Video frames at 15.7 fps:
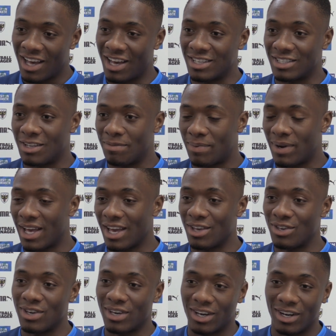as they're
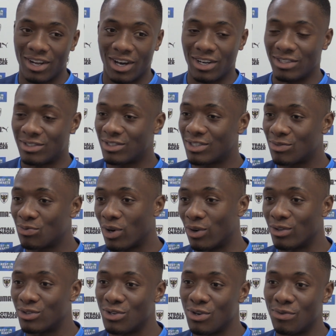playing, you can learn one
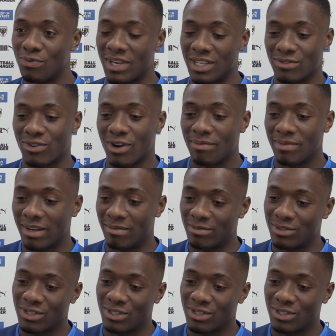or two things from them.